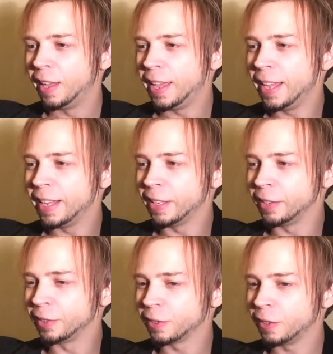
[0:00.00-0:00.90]

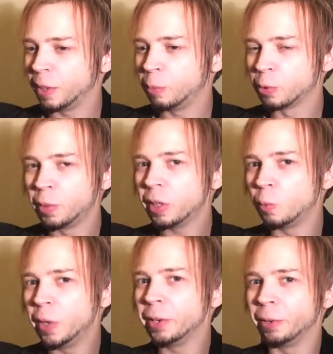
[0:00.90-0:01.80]
And it was really
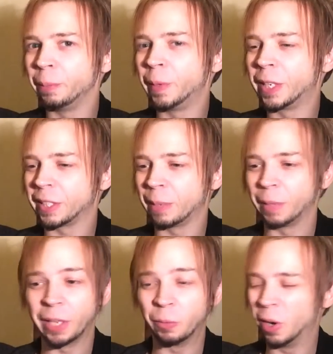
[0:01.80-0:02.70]
weird because I'm
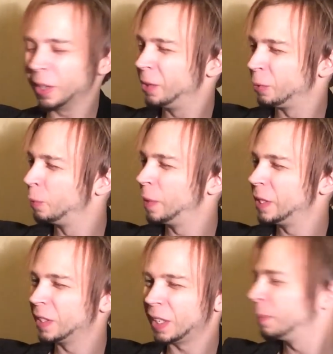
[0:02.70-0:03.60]
like walking through a
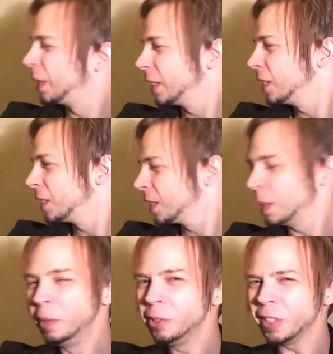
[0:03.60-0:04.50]
place and I'd be like, did
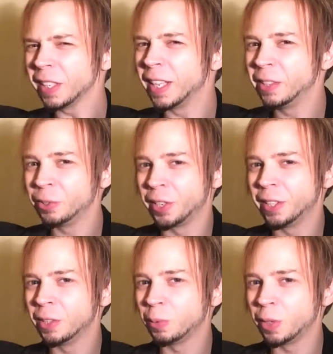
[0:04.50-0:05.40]
someone just end their
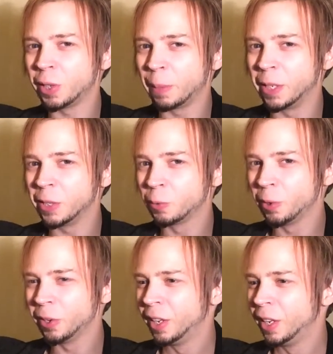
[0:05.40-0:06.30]
sentence with a Japanese
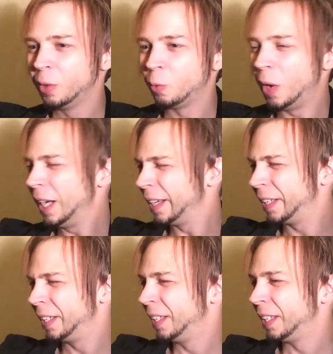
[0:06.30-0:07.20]
word?
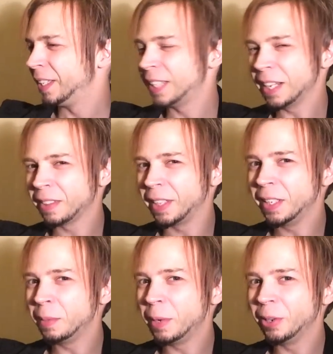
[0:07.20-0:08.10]
Why? Is that a
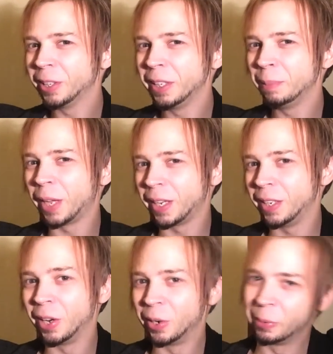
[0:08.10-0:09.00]
thing in America? But
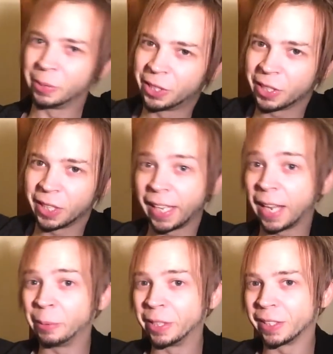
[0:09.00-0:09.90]
no, it was just like
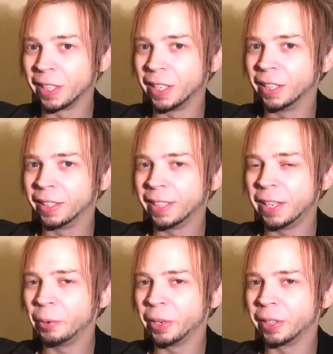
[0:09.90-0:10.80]
I was
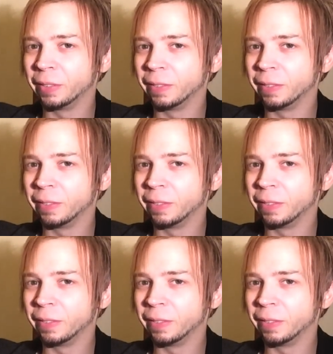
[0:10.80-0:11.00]
hearing